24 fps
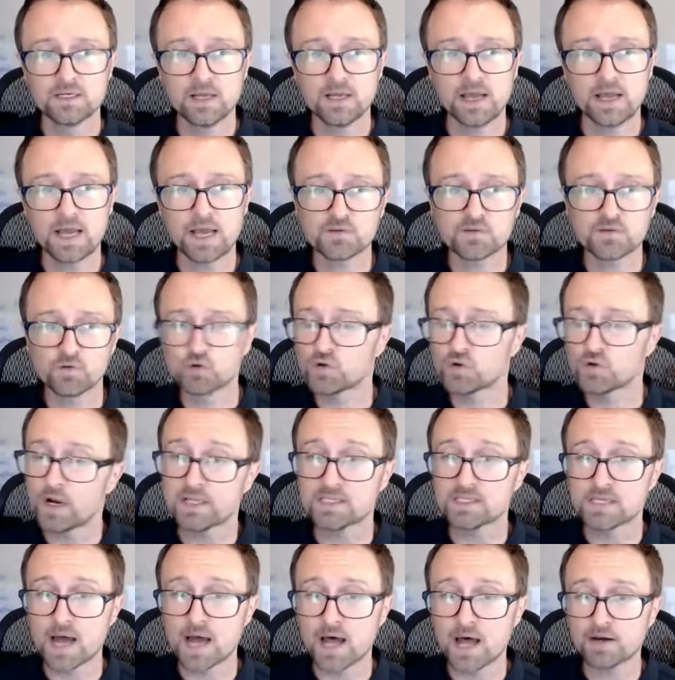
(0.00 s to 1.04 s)

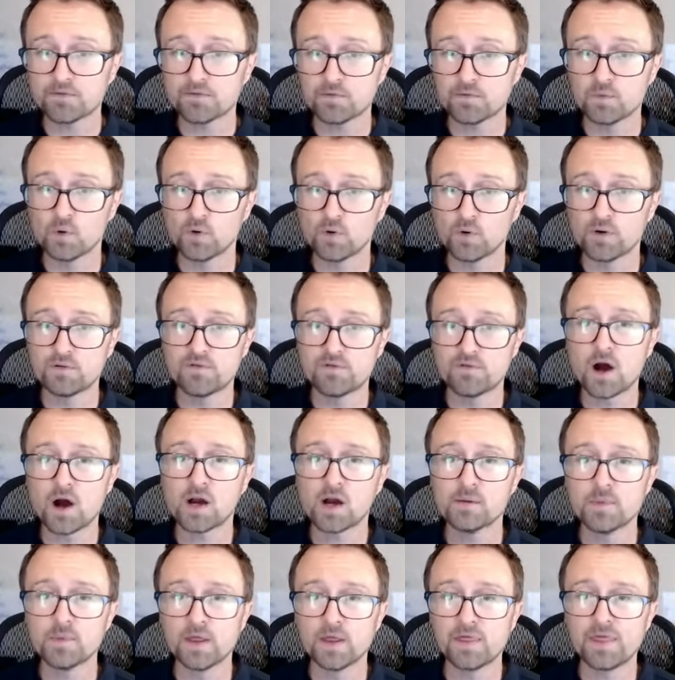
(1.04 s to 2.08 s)
exfiltrates data from your
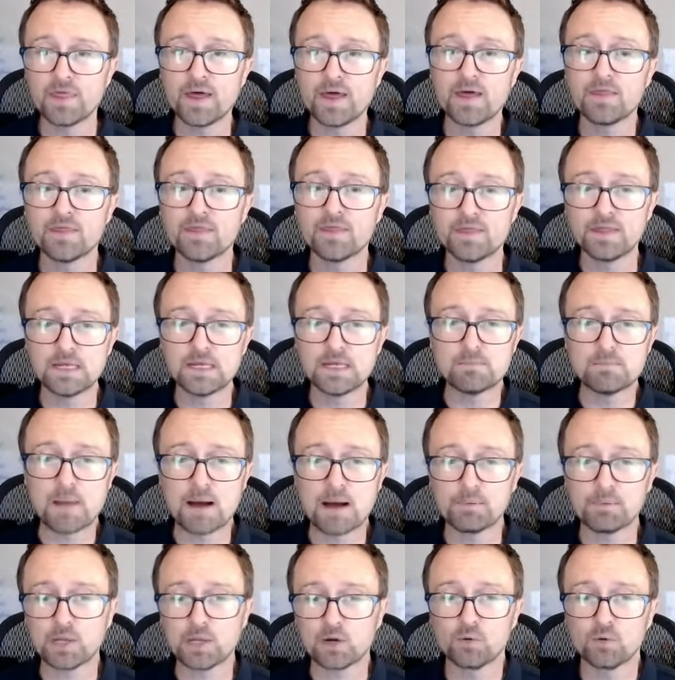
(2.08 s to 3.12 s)
environment, then the
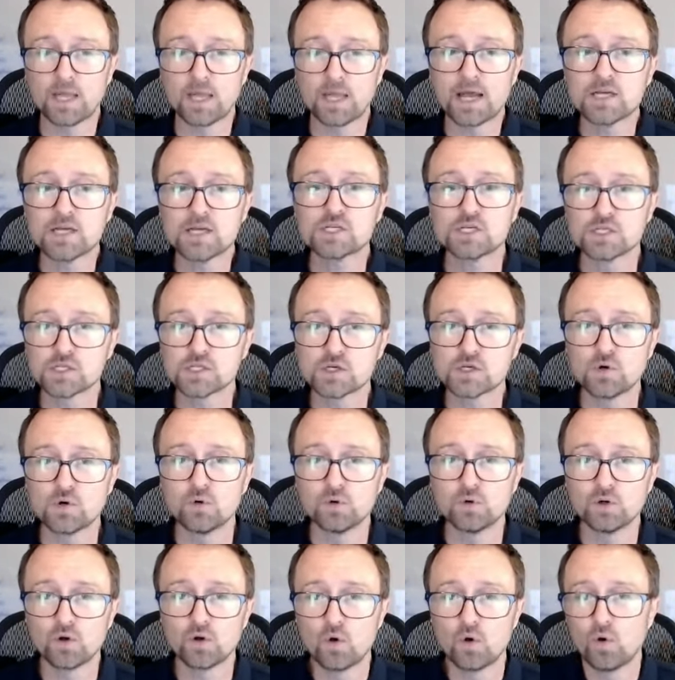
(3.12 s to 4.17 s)
public relations
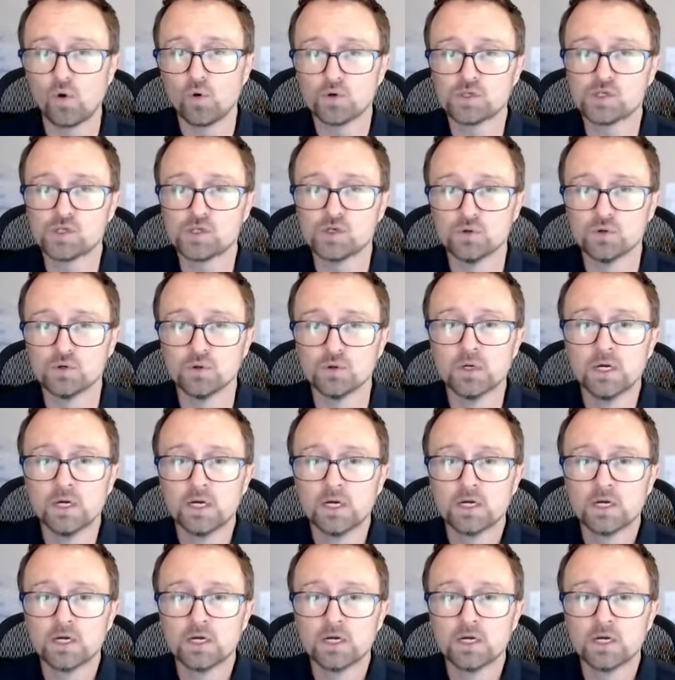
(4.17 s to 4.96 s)
could cause you